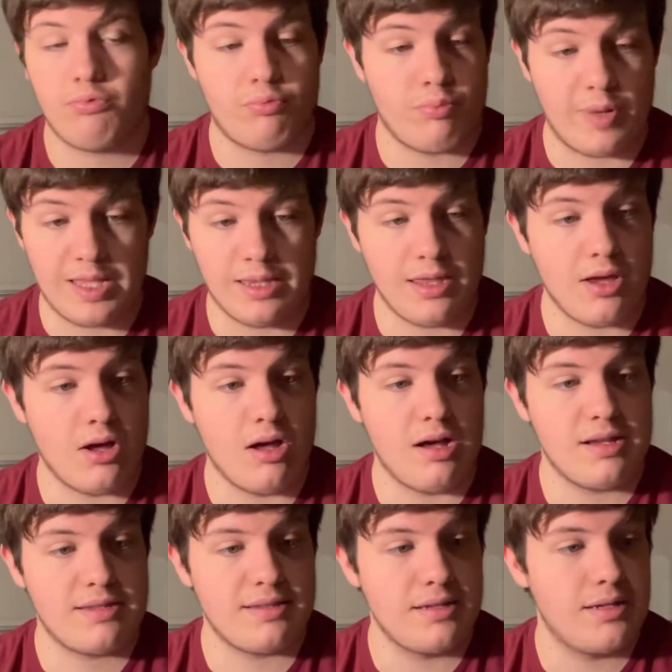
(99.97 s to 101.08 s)
really
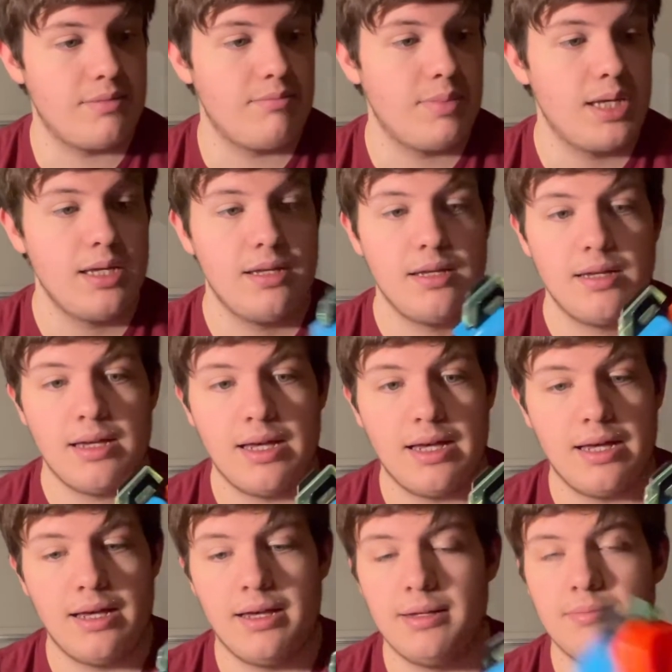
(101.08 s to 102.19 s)
awesome.
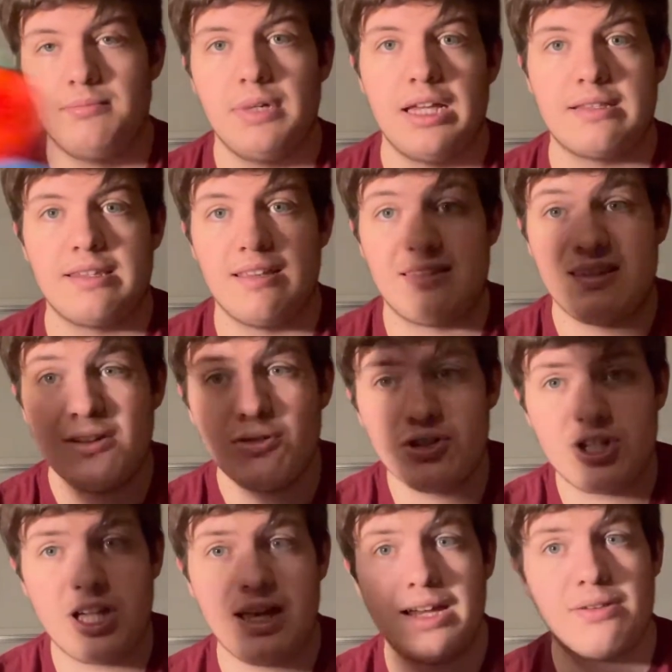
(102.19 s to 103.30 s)
It's a single
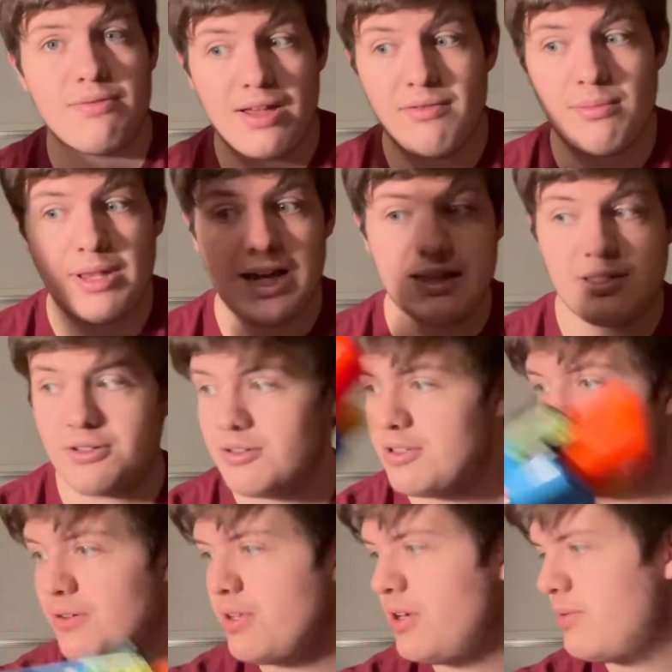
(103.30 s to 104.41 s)
shot rival blaster, so
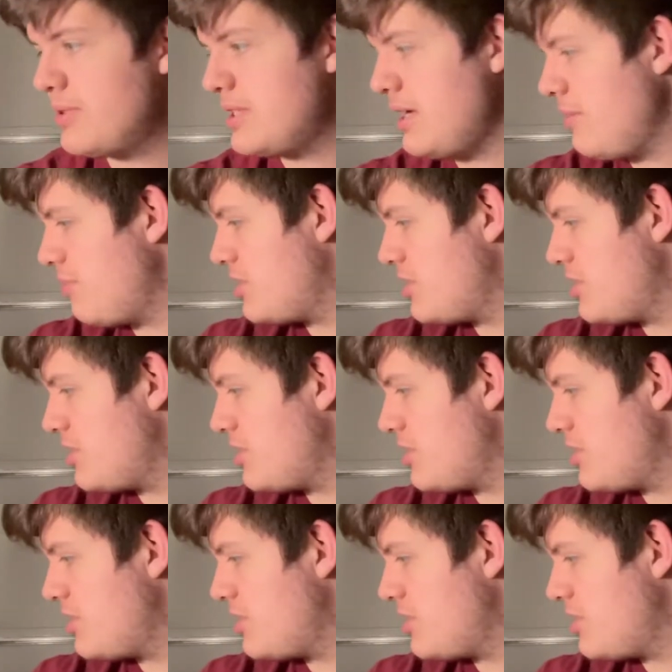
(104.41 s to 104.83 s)
it's not